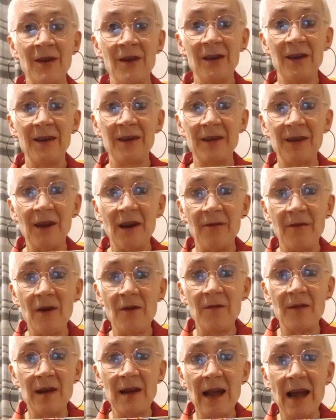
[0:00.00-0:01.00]
you see I've
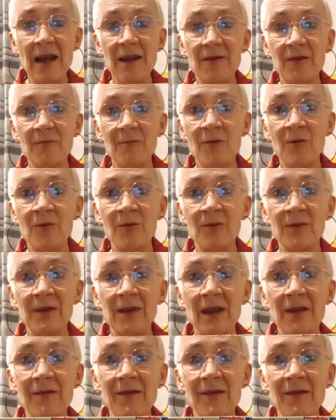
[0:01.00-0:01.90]
overlaid them all to give